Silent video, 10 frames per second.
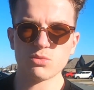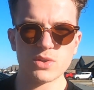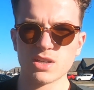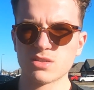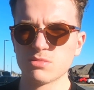We
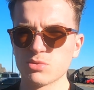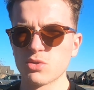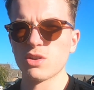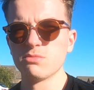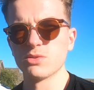got Simple
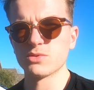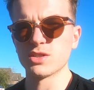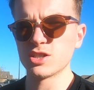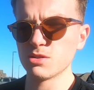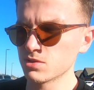Green. It was the
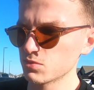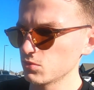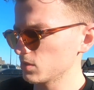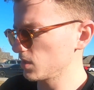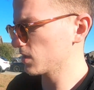cheapest
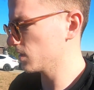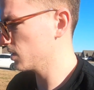one that I could